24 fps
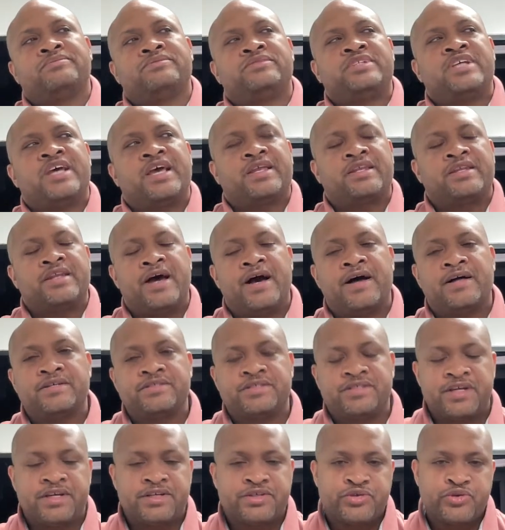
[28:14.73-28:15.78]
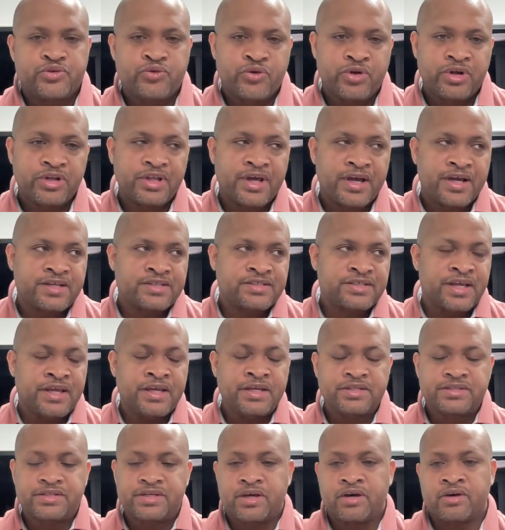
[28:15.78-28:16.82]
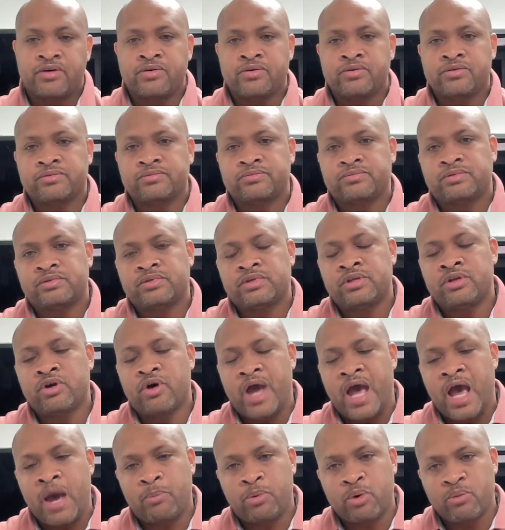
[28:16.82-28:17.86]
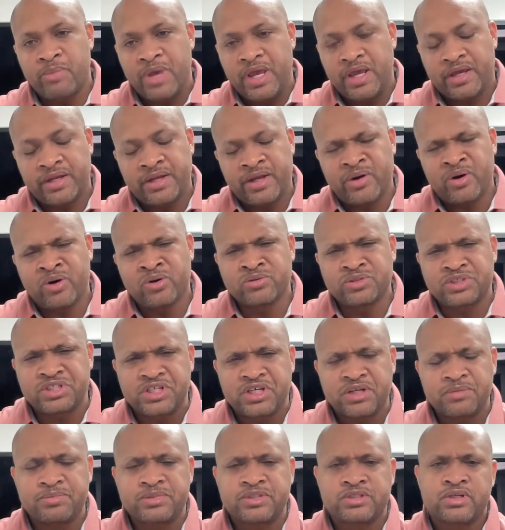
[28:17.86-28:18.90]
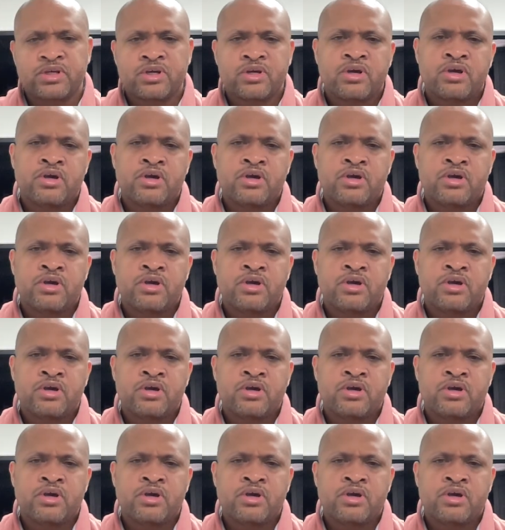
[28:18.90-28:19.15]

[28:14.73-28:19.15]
technology. As you realize, Intel, Apple making their own chips.